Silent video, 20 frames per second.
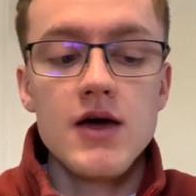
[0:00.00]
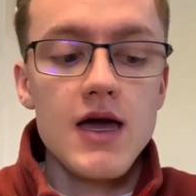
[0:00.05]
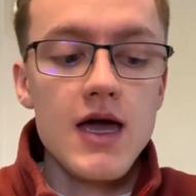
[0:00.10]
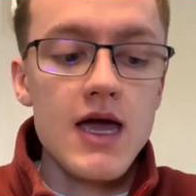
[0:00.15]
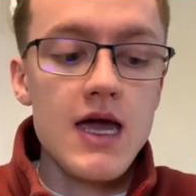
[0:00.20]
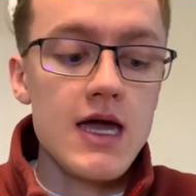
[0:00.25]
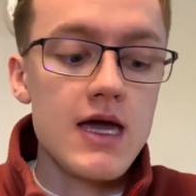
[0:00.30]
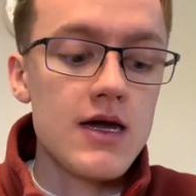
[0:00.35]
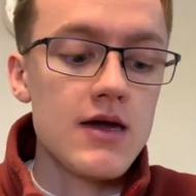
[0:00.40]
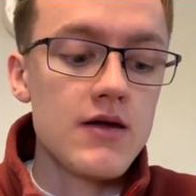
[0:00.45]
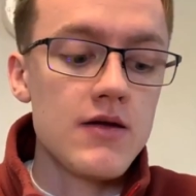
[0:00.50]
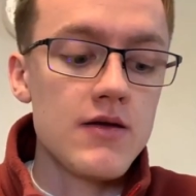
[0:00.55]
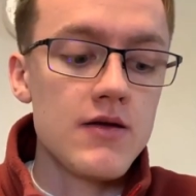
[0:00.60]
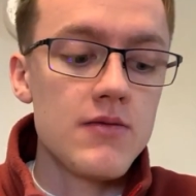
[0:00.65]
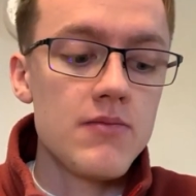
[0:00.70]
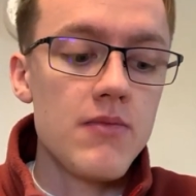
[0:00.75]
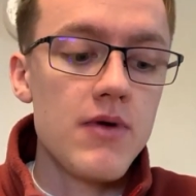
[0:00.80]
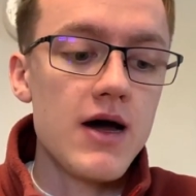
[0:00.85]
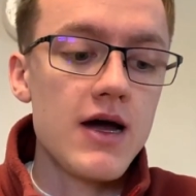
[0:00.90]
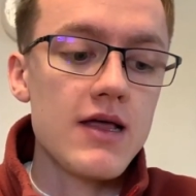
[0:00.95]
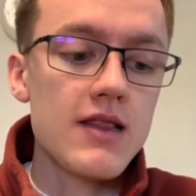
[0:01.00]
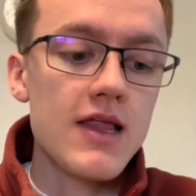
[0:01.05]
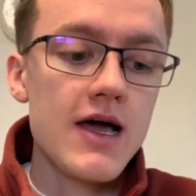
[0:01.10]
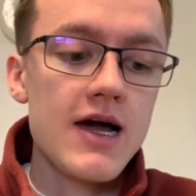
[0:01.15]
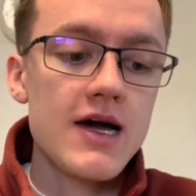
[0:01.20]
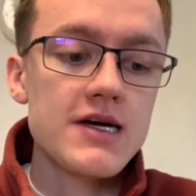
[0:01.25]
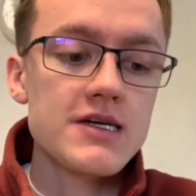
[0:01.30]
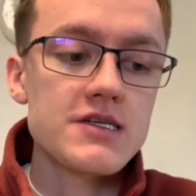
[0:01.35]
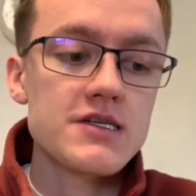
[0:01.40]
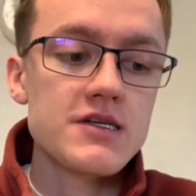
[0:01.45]
And my
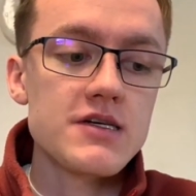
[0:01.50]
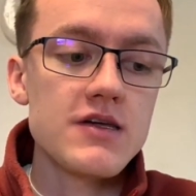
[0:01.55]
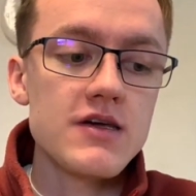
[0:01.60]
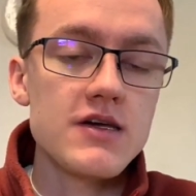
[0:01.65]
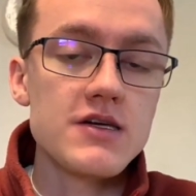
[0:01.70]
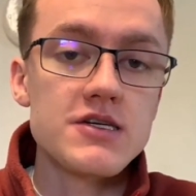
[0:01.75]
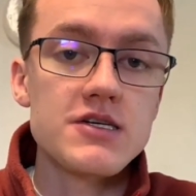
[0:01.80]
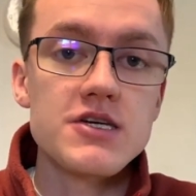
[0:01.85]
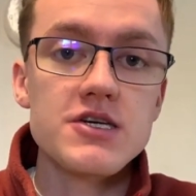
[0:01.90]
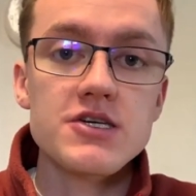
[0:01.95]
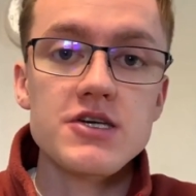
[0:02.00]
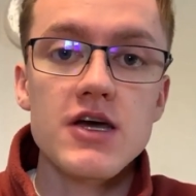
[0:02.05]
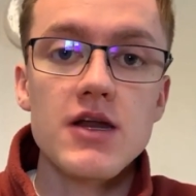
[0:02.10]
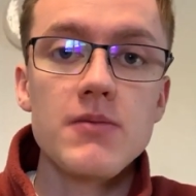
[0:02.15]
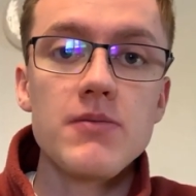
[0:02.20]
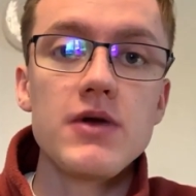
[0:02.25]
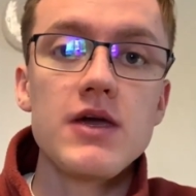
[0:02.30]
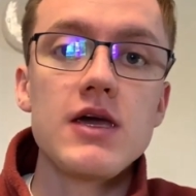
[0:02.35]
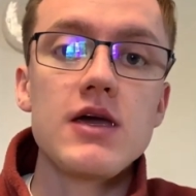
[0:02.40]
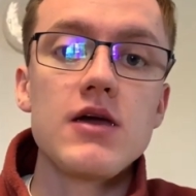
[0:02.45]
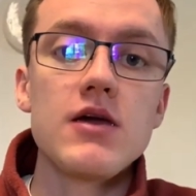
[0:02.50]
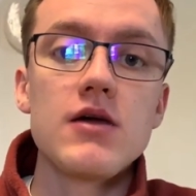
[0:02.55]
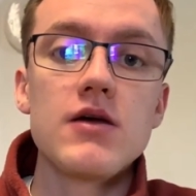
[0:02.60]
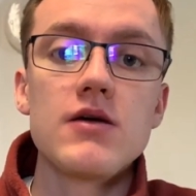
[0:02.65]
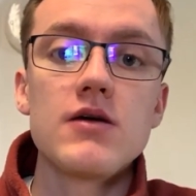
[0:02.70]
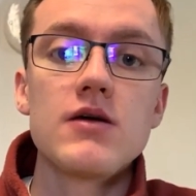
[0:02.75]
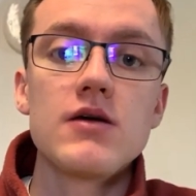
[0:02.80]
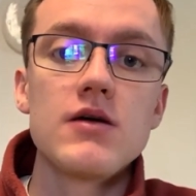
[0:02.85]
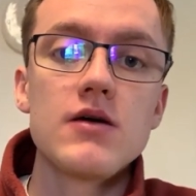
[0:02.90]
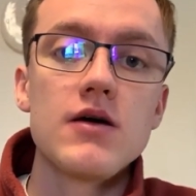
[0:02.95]
last is just going to
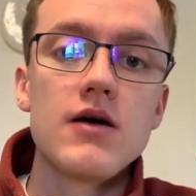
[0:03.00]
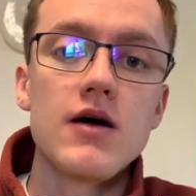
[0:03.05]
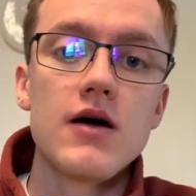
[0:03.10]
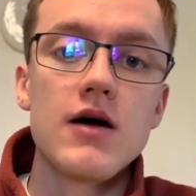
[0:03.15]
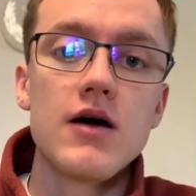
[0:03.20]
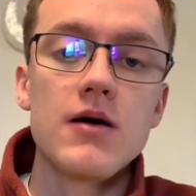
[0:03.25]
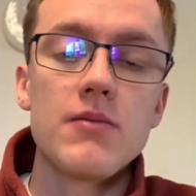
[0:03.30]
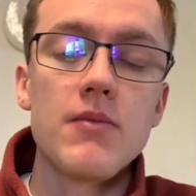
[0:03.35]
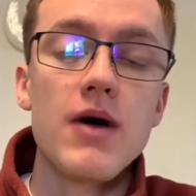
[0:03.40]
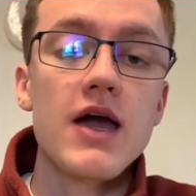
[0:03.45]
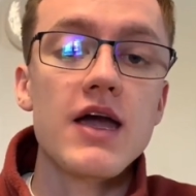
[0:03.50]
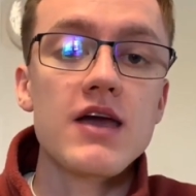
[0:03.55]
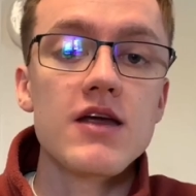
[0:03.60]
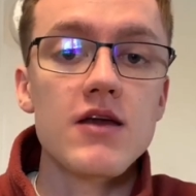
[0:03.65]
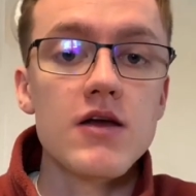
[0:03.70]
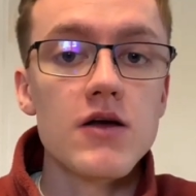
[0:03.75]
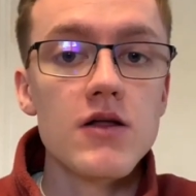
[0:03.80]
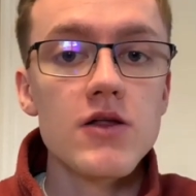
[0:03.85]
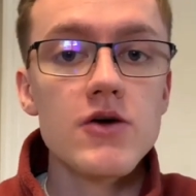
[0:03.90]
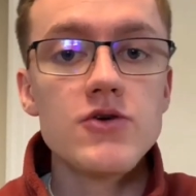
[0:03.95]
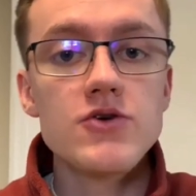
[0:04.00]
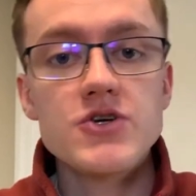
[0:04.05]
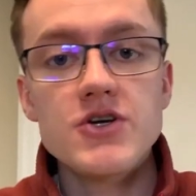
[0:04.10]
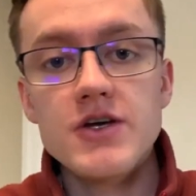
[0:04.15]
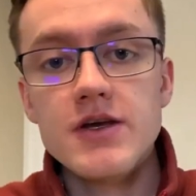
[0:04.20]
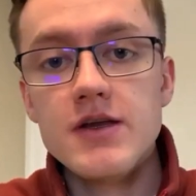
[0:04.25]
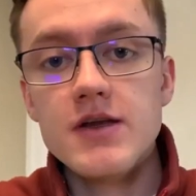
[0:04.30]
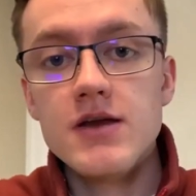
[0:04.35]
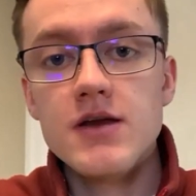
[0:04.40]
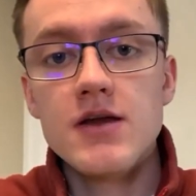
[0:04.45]
be my
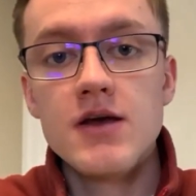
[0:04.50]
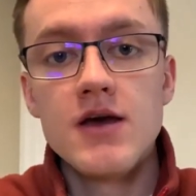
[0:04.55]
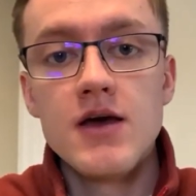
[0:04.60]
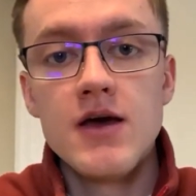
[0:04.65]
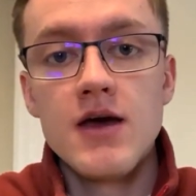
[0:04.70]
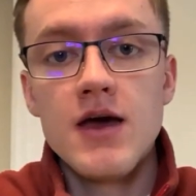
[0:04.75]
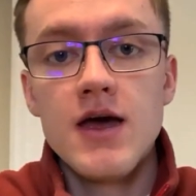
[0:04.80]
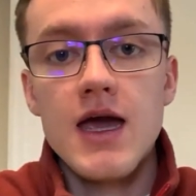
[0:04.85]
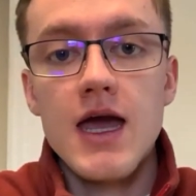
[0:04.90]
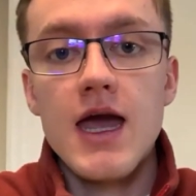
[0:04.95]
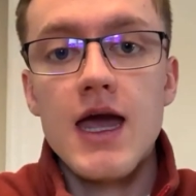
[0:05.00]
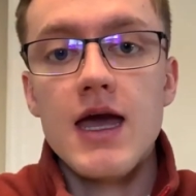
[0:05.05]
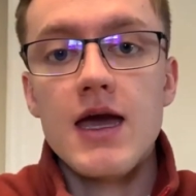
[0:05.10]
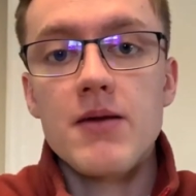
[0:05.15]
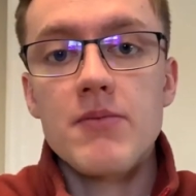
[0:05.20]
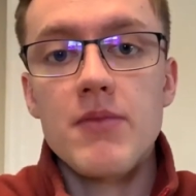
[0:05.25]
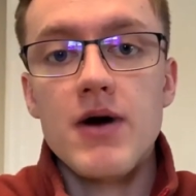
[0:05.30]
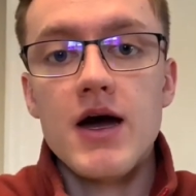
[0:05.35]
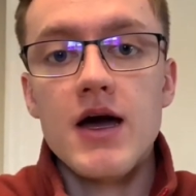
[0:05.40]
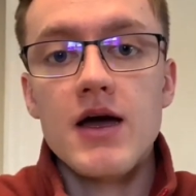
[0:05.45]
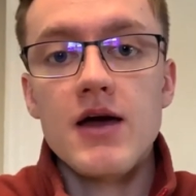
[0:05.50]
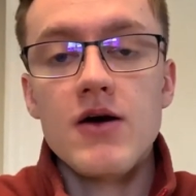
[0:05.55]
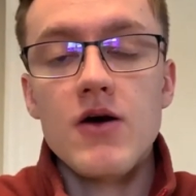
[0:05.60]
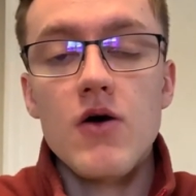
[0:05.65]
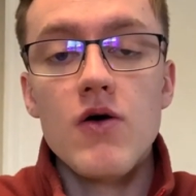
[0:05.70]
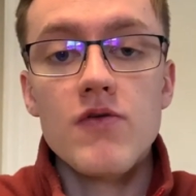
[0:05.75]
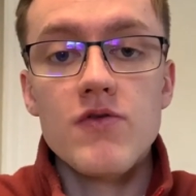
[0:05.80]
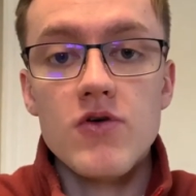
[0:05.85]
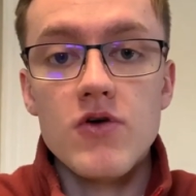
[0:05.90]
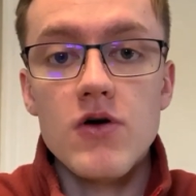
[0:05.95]
conclusion and my
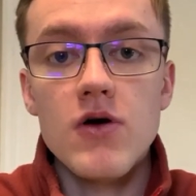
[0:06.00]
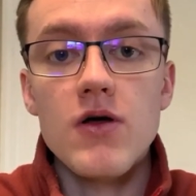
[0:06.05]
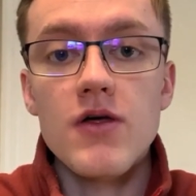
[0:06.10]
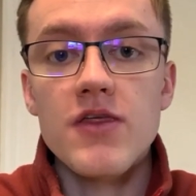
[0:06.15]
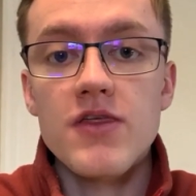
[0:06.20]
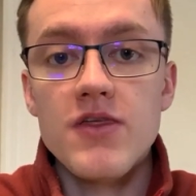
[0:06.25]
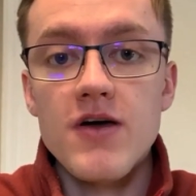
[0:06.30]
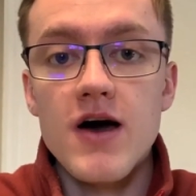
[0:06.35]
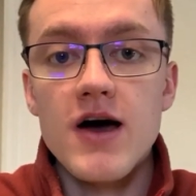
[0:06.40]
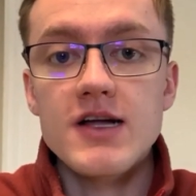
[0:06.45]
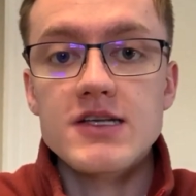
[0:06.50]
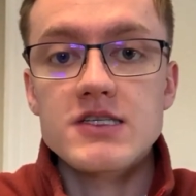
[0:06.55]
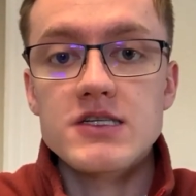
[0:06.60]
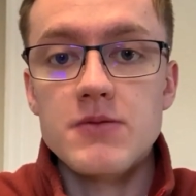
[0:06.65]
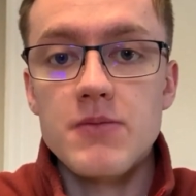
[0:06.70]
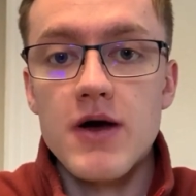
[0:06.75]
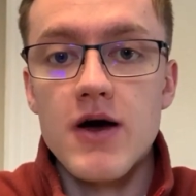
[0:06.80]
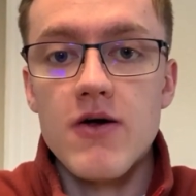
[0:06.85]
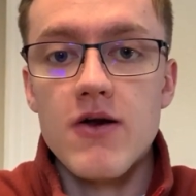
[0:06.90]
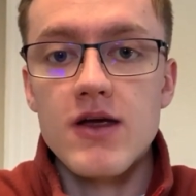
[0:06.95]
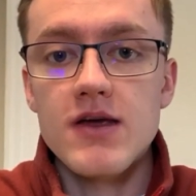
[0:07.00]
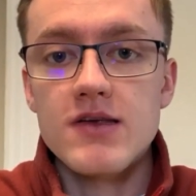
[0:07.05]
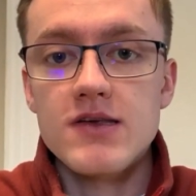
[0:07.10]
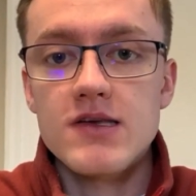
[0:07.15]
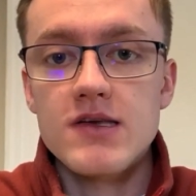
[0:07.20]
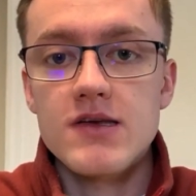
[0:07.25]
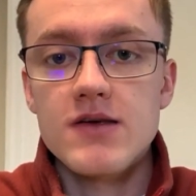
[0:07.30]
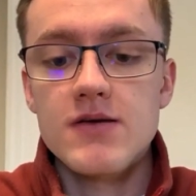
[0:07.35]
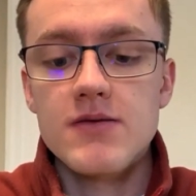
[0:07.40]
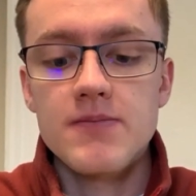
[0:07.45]
overall thoughts about it.